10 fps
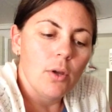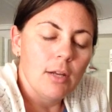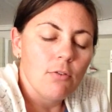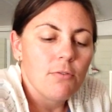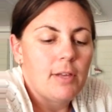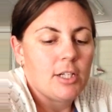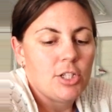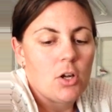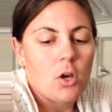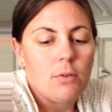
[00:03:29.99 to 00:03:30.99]
In
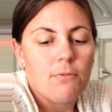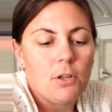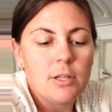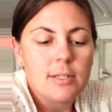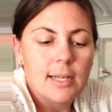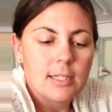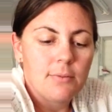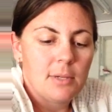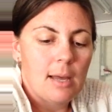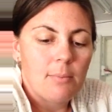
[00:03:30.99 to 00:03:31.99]
reflection, I'd follow this
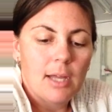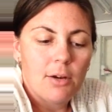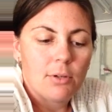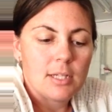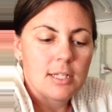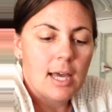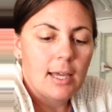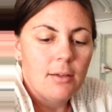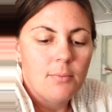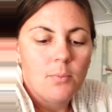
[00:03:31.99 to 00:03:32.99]
activity up later in the
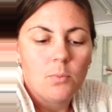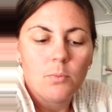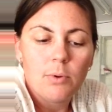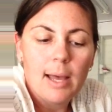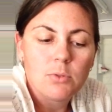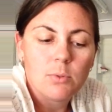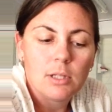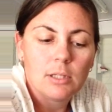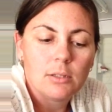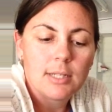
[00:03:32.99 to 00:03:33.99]
day, perhaps with
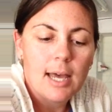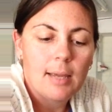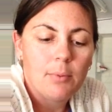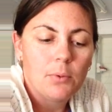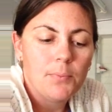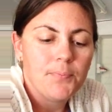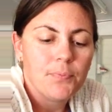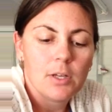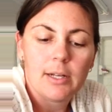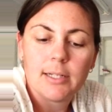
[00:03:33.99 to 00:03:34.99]
a little table.
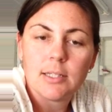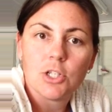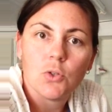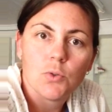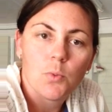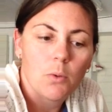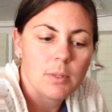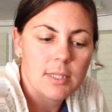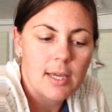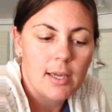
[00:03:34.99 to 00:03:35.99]
You can ask the children what
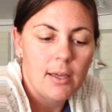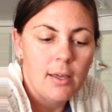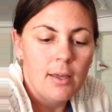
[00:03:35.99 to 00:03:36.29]
was their